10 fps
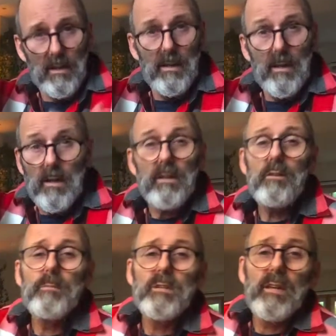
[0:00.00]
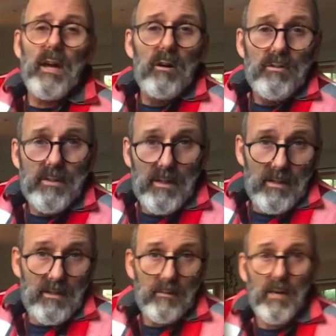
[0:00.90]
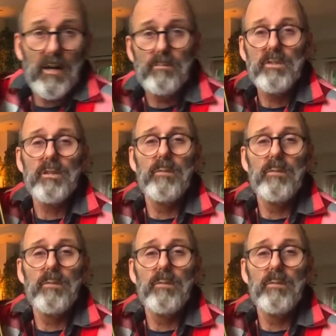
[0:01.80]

a little bit Celtic, and there might be some